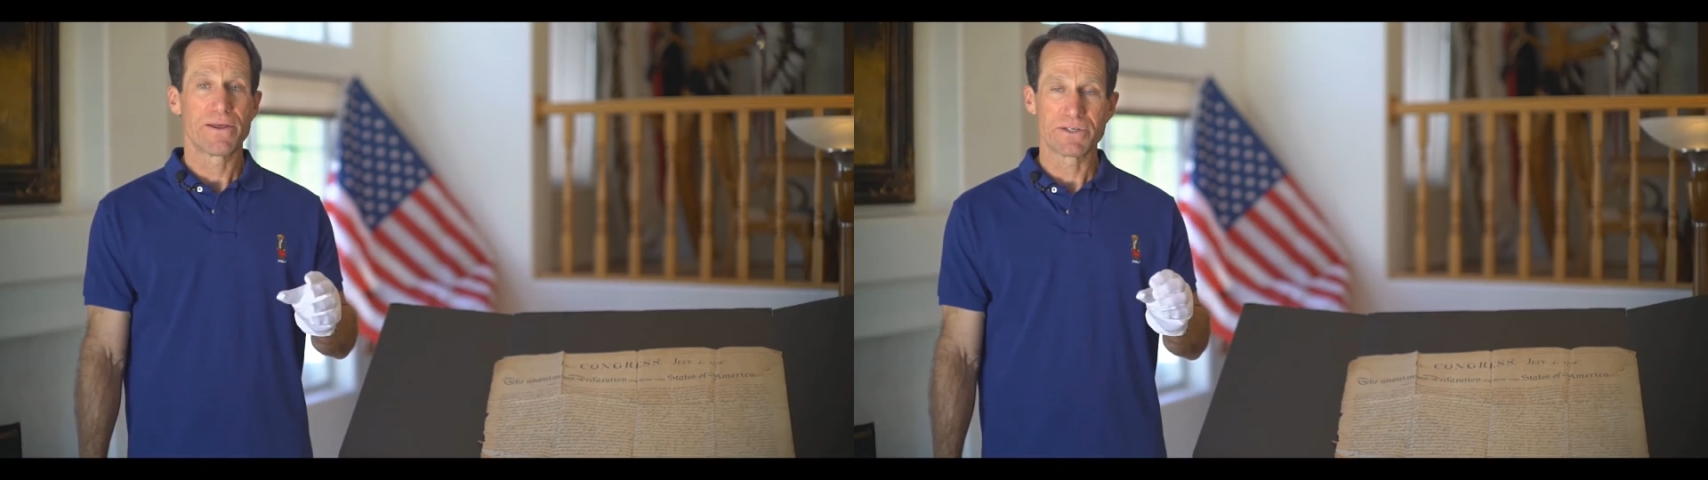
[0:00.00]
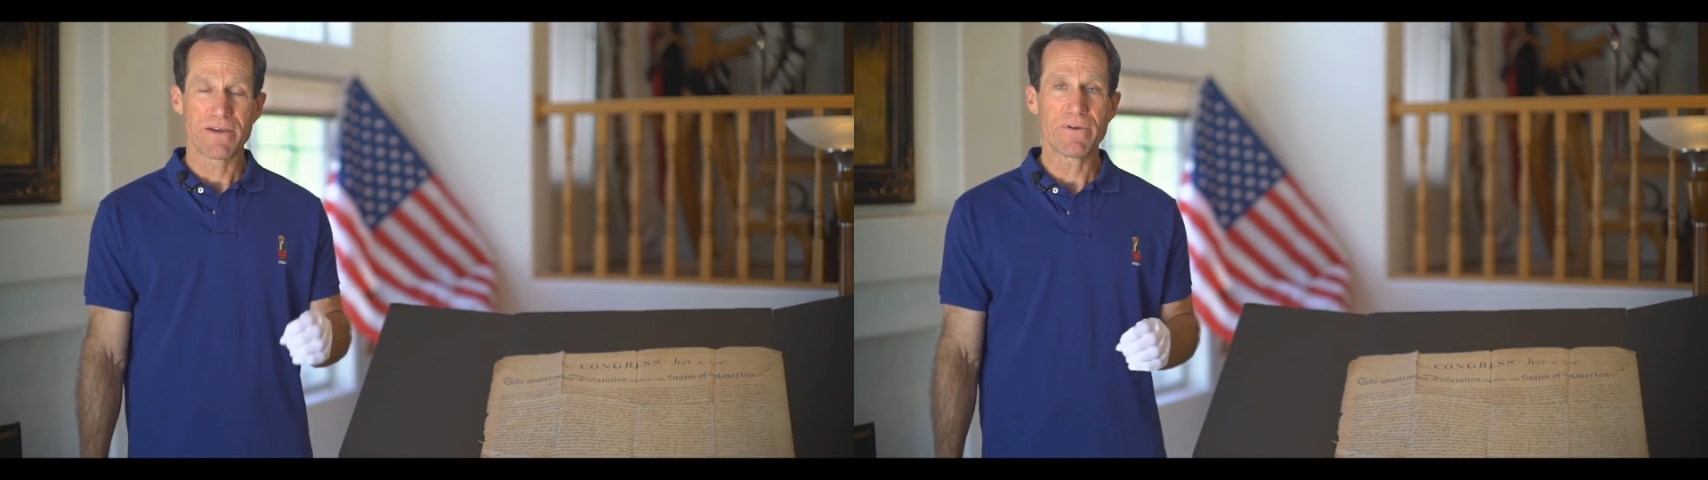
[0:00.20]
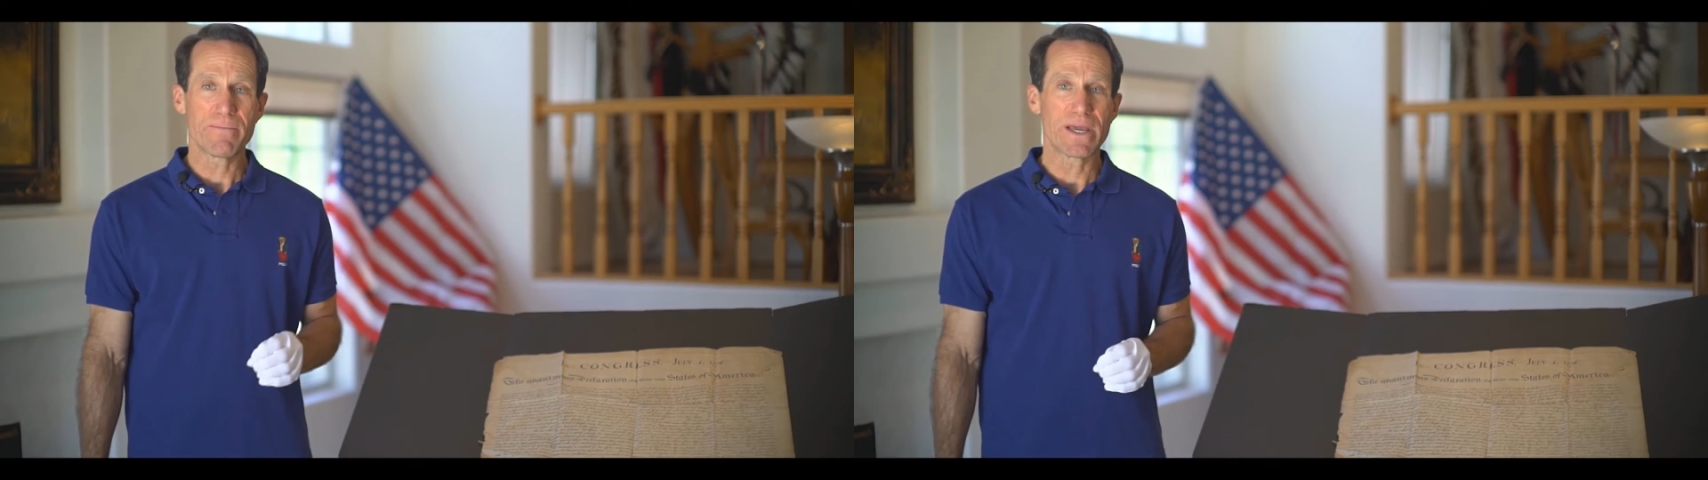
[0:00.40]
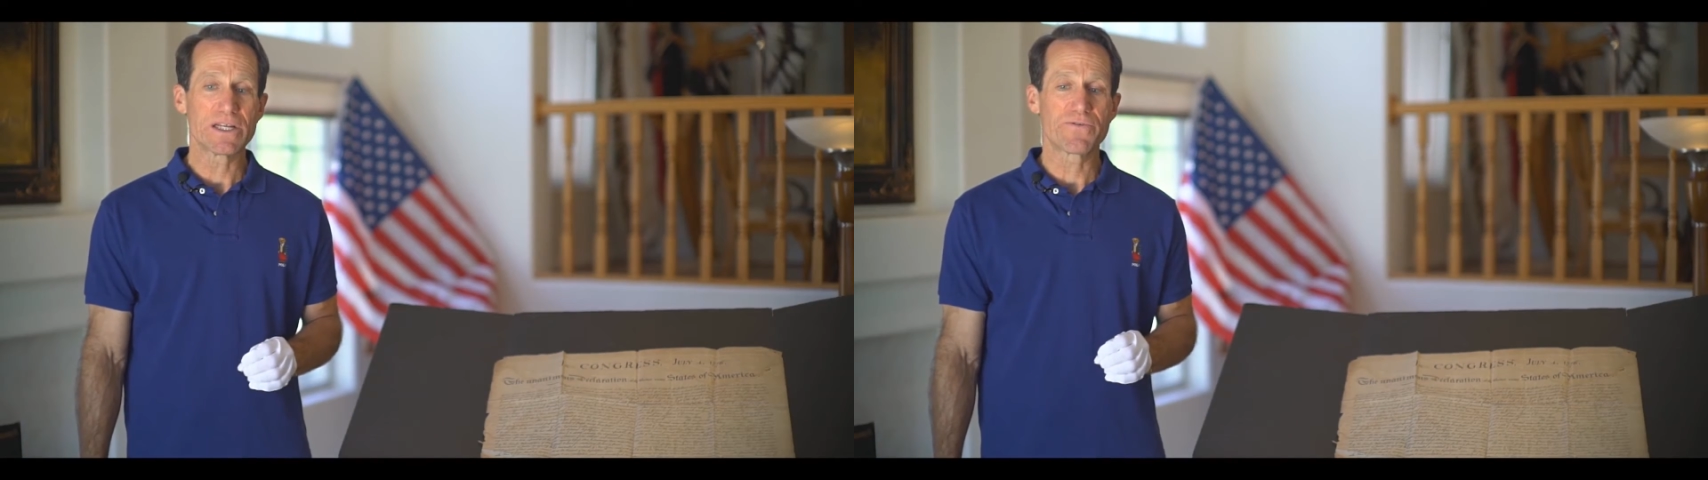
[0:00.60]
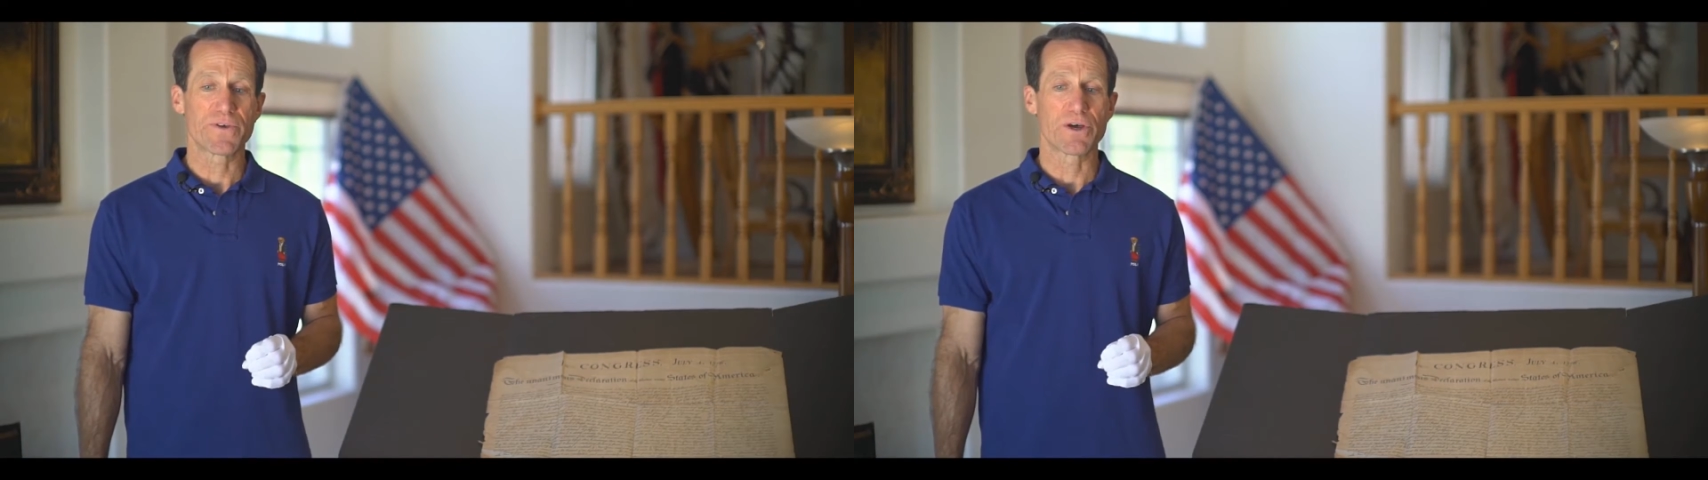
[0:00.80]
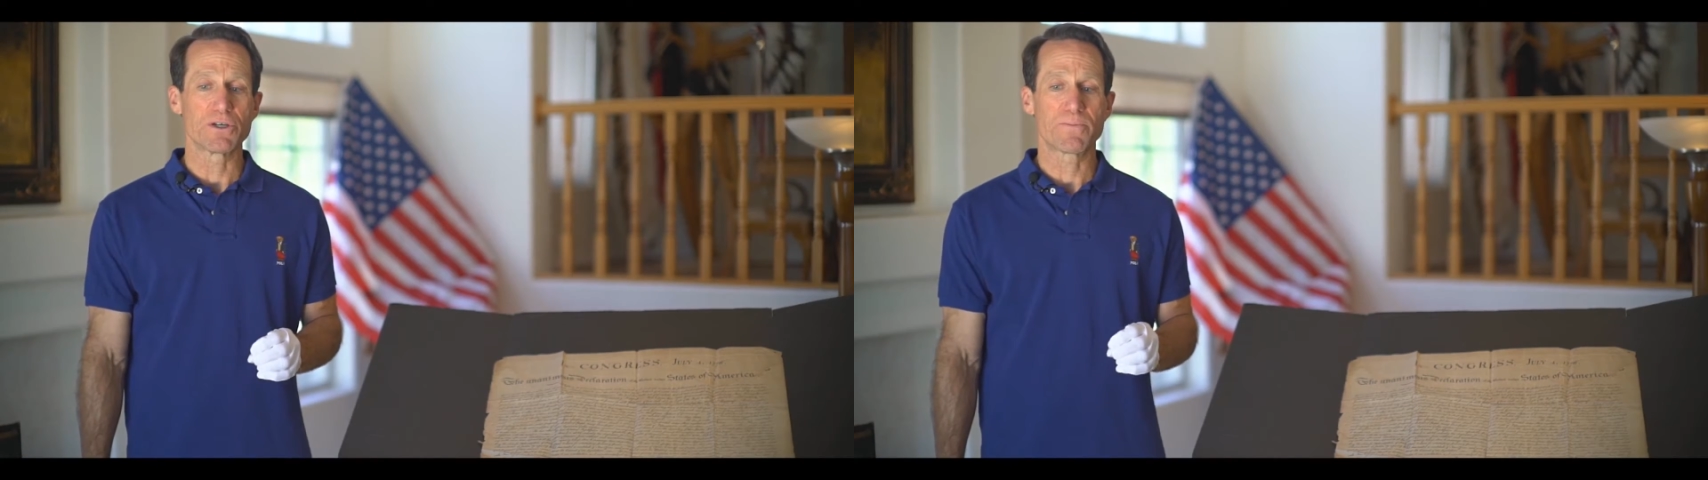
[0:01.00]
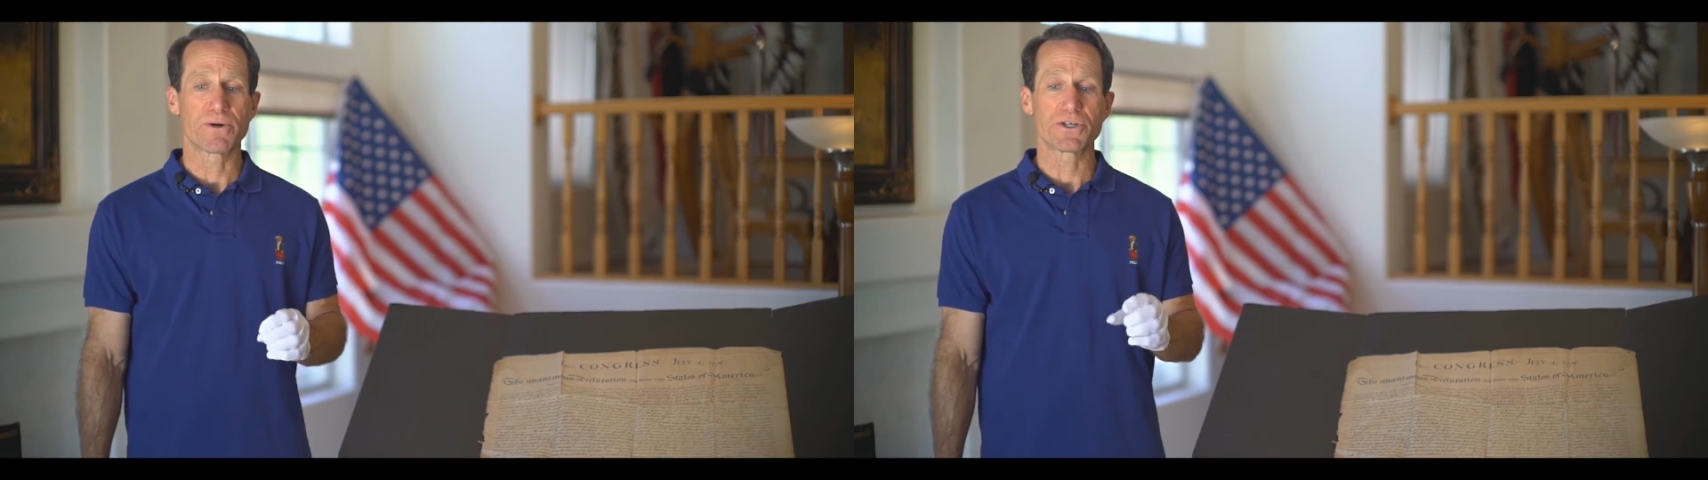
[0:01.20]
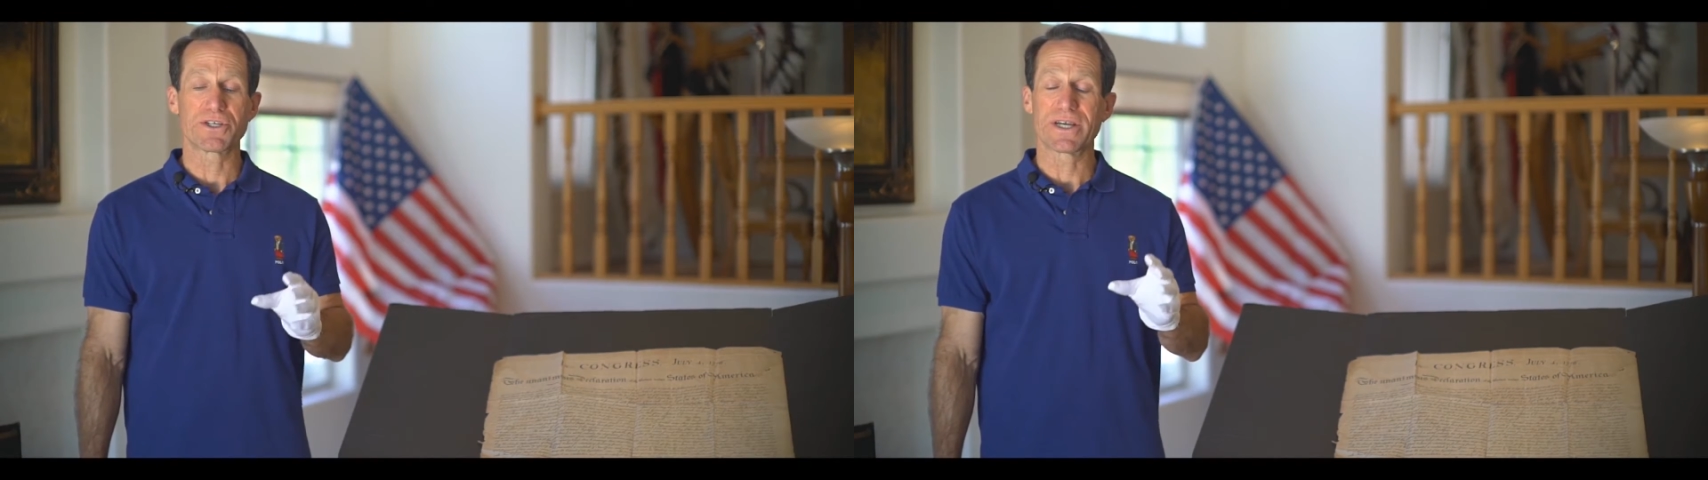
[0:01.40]
There's even a means for those
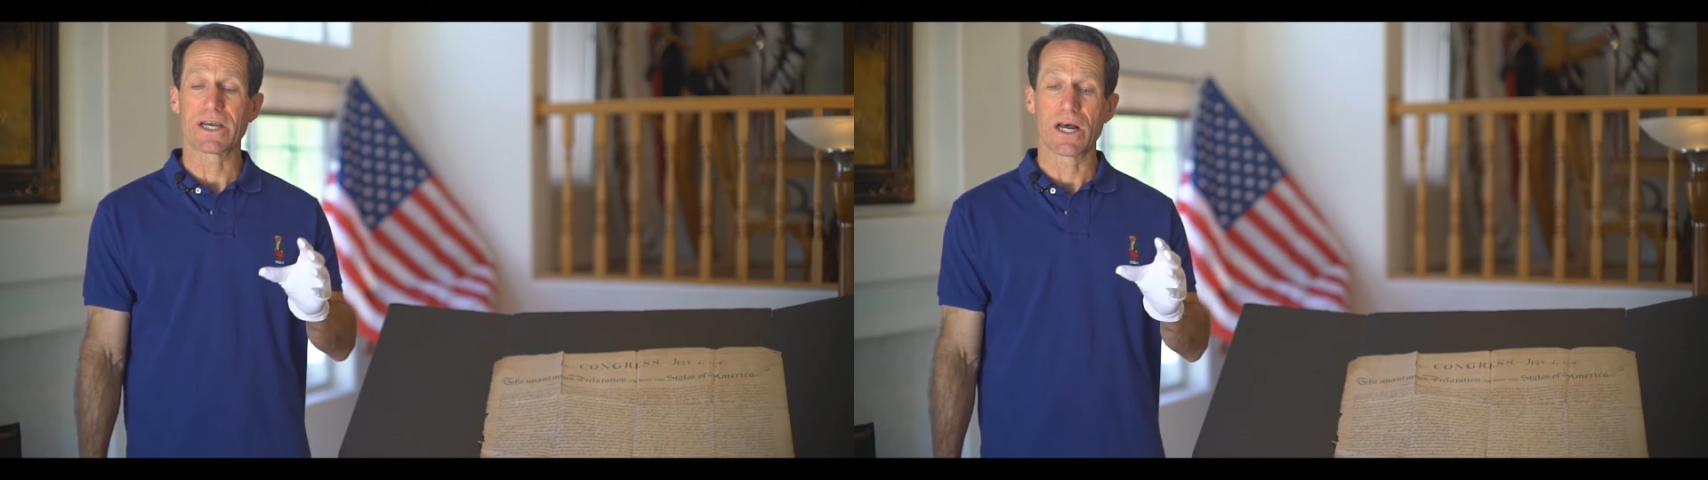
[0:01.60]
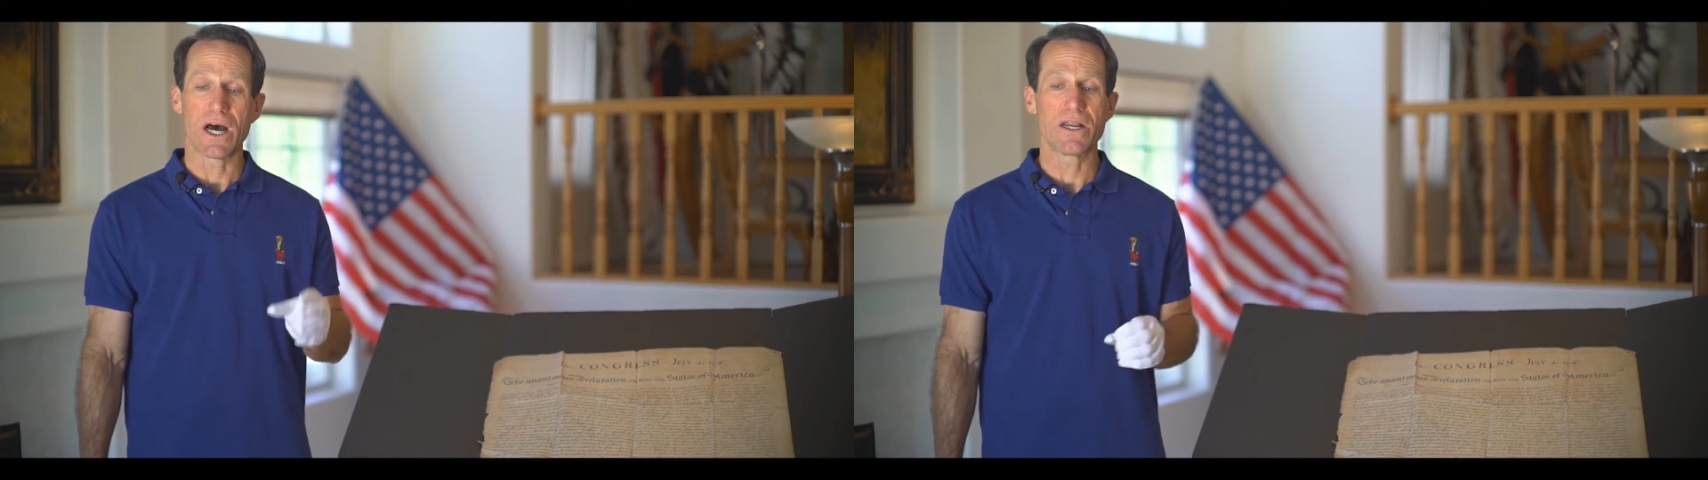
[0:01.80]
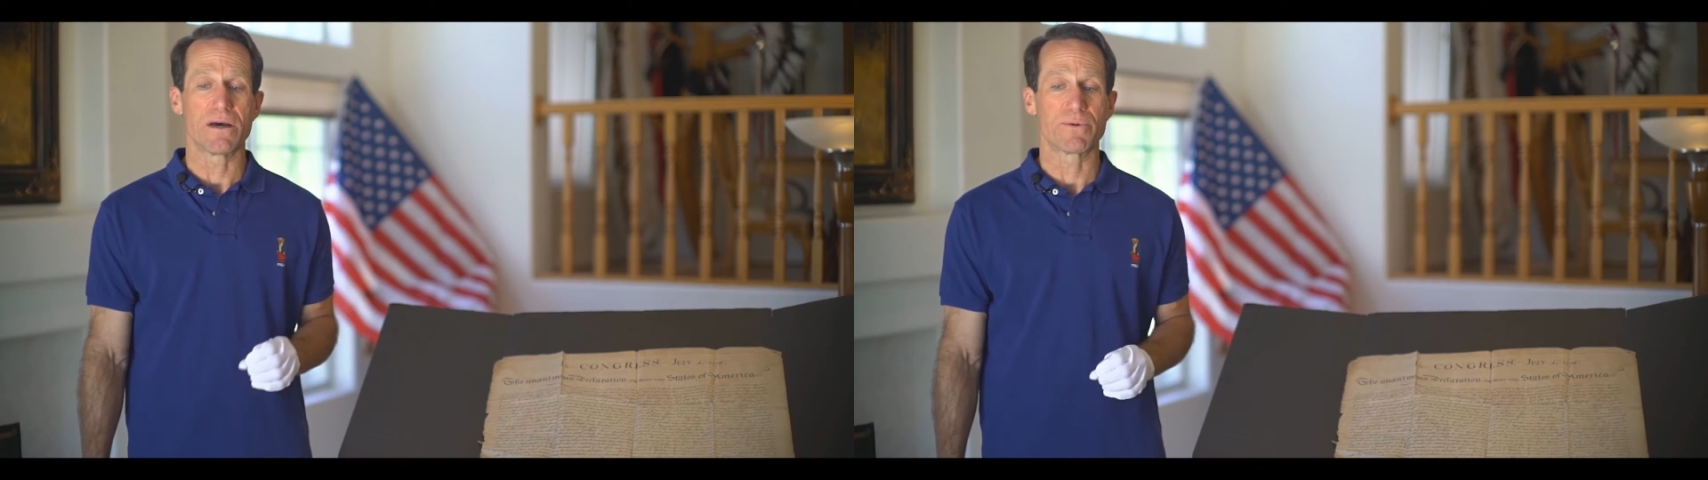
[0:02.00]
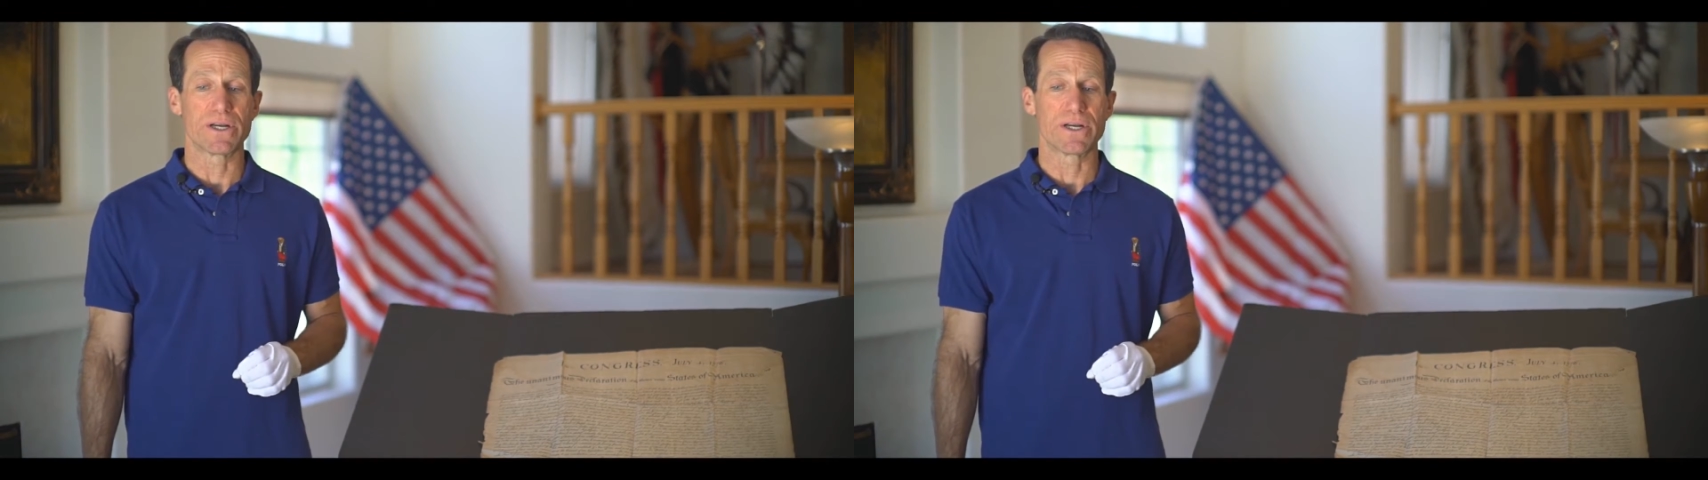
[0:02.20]
purchasing an unnumbered